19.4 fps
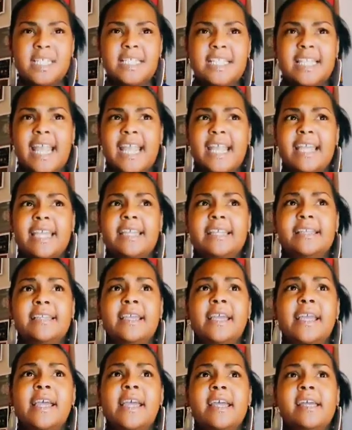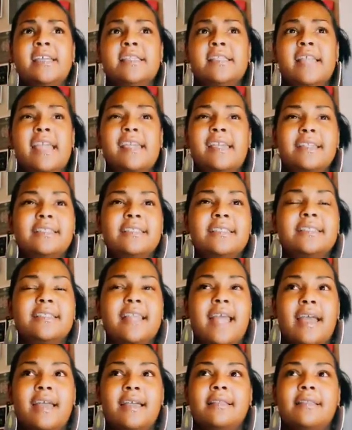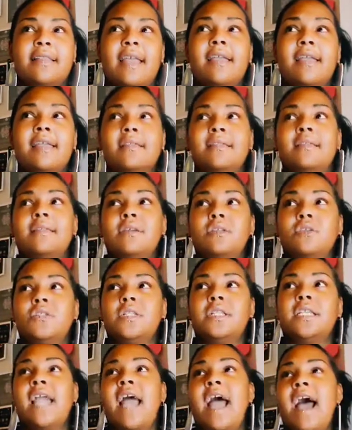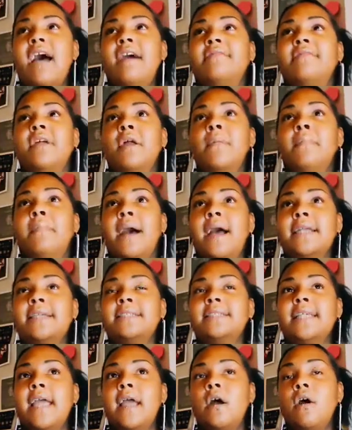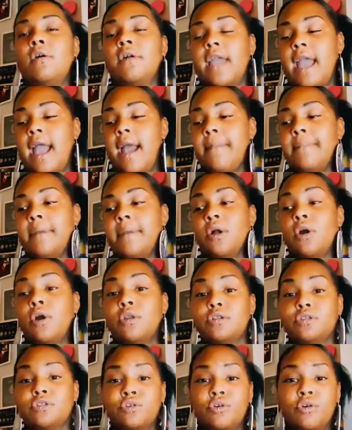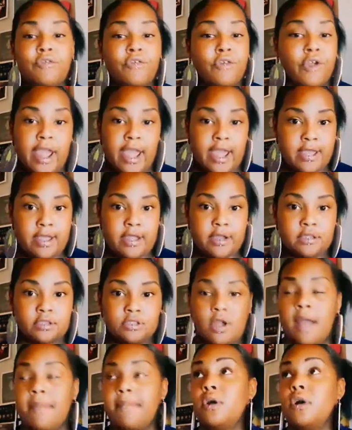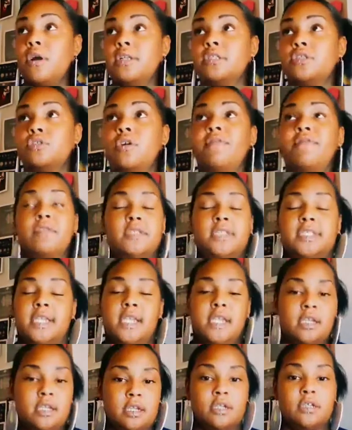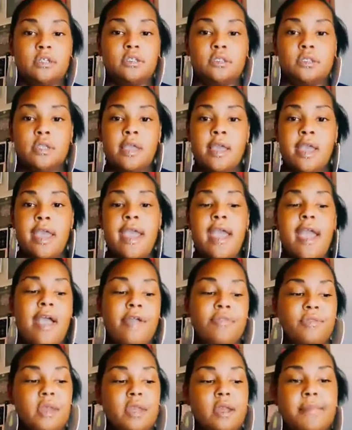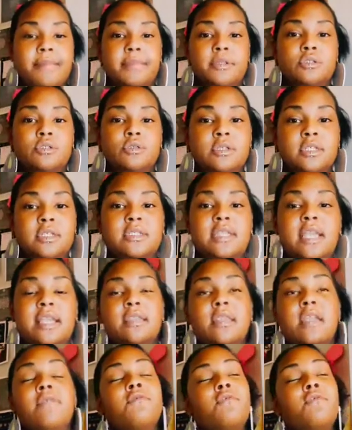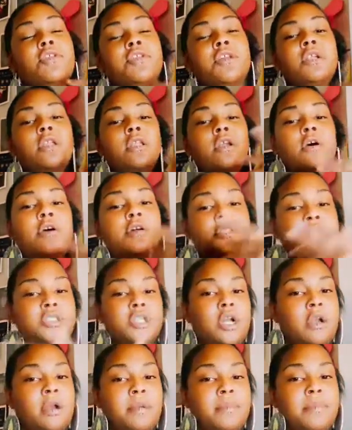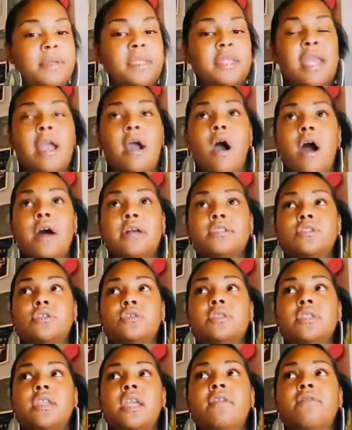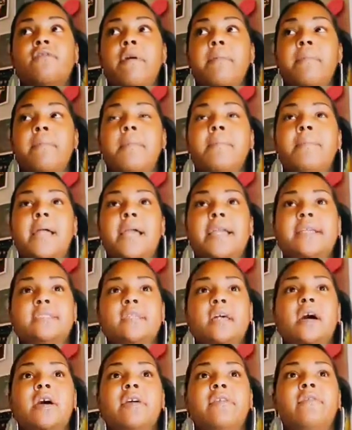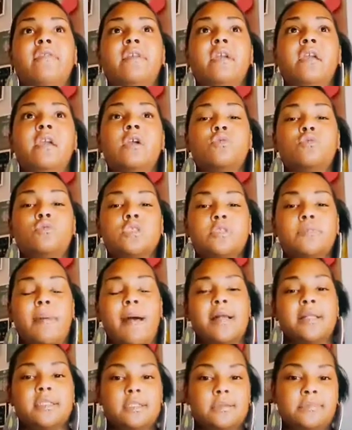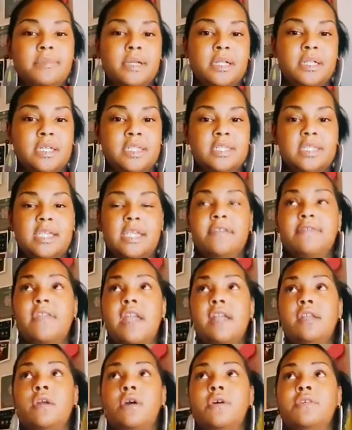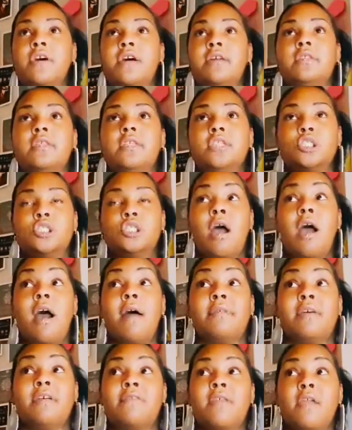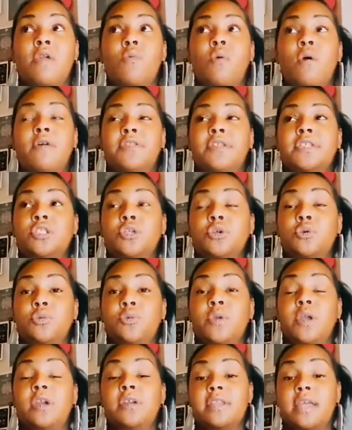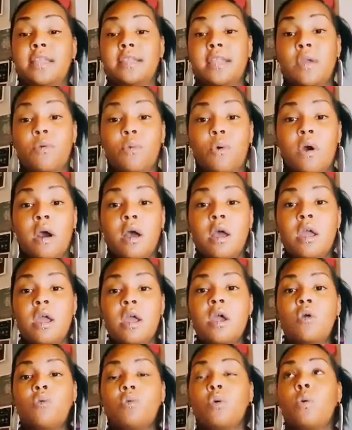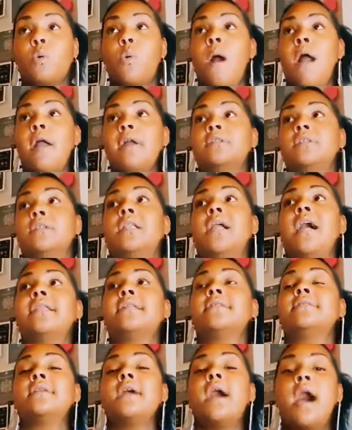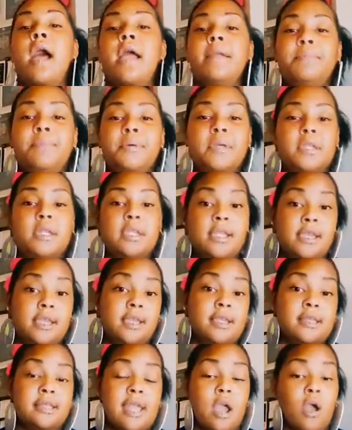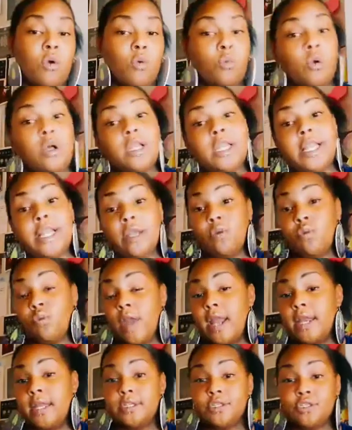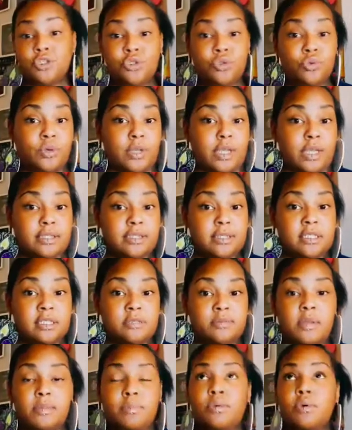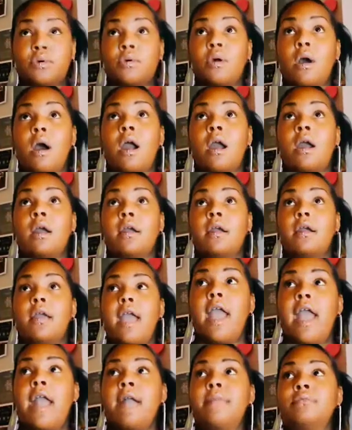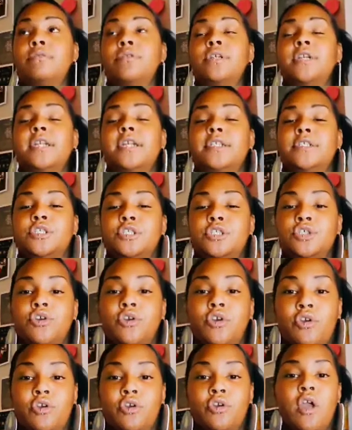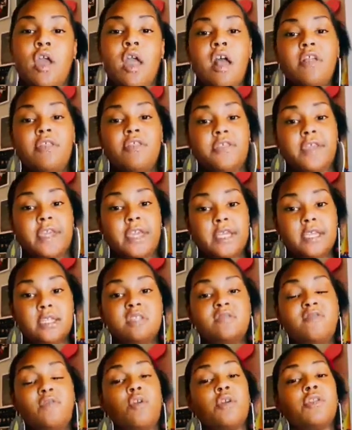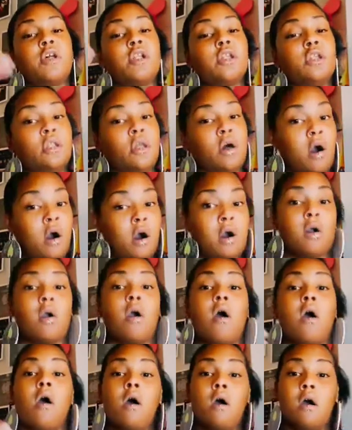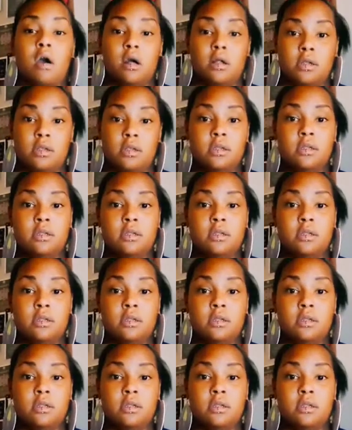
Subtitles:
They can literally have their mindset, okay, I'm gonna go to school for 8 years, or I'm gonna go to school for 10 years, and then I'm gonna do this. They think for the long term, but they also think from a place of responsibility. If they know that this job that they want, this career that they want, requires a lot of time put in, they're willing and ready to do it. These people are able to endure things for the long haul,